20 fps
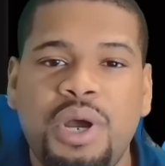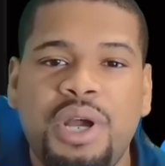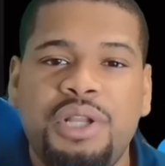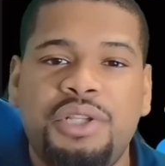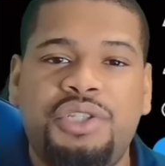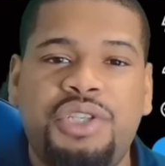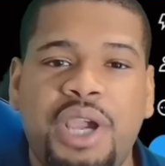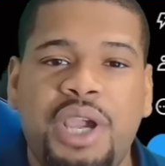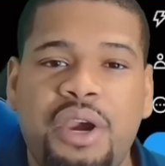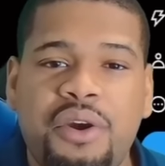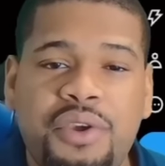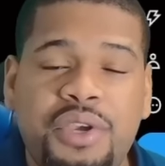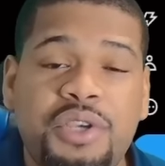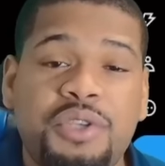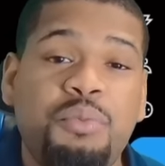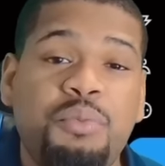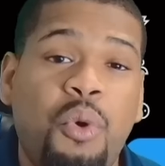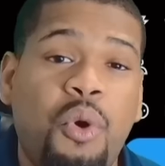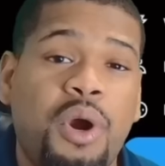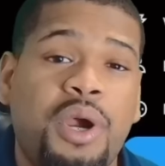Jerry is
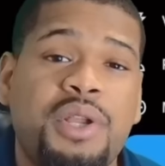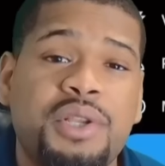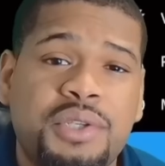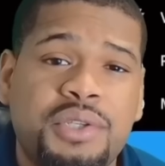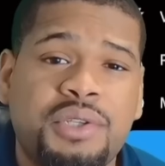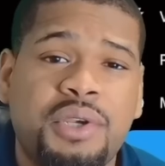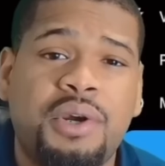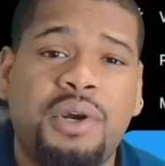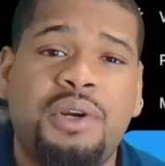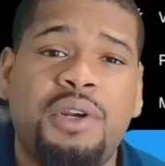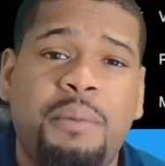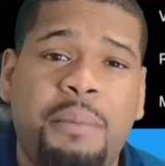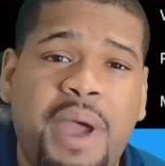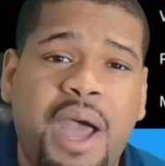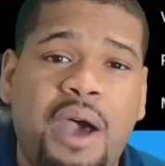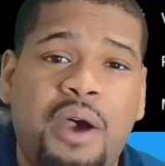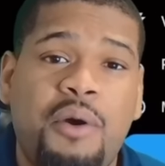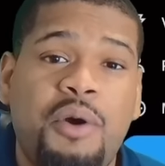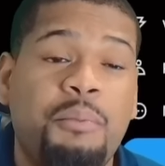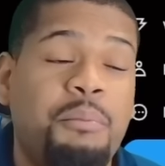more concerned
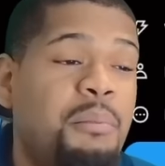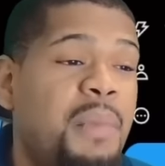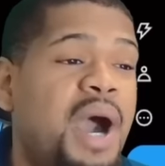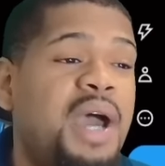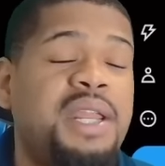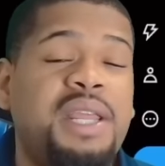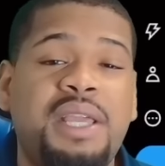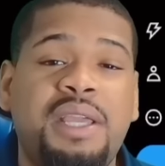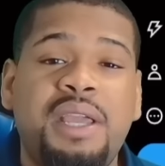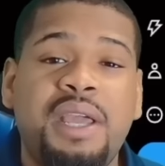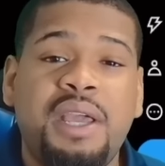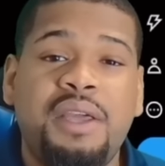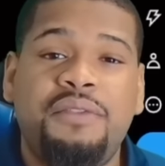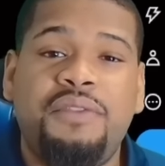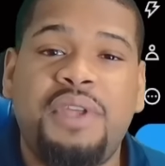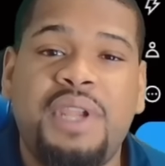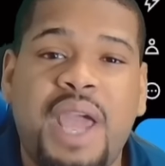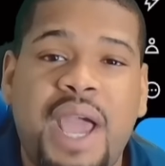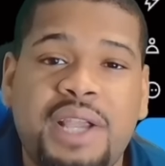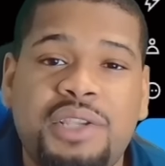about money
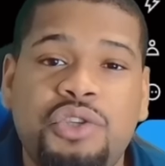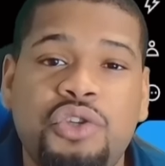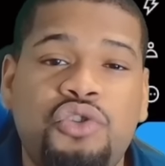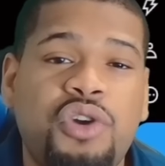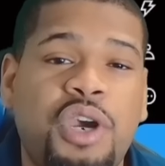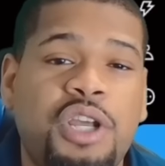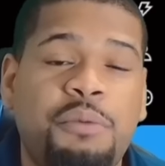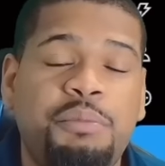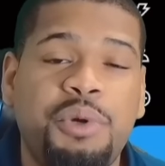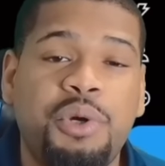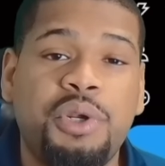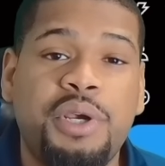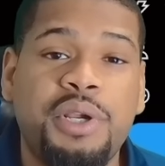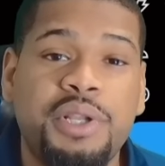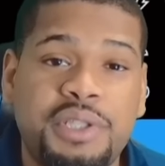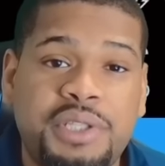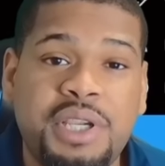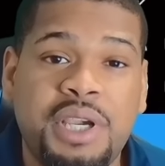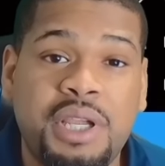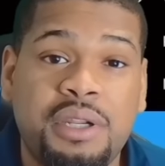than actually trying to build a
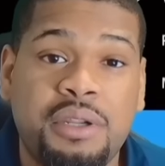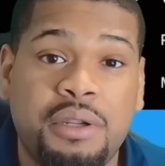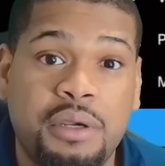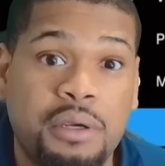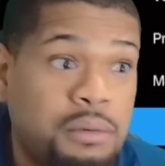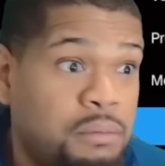contender.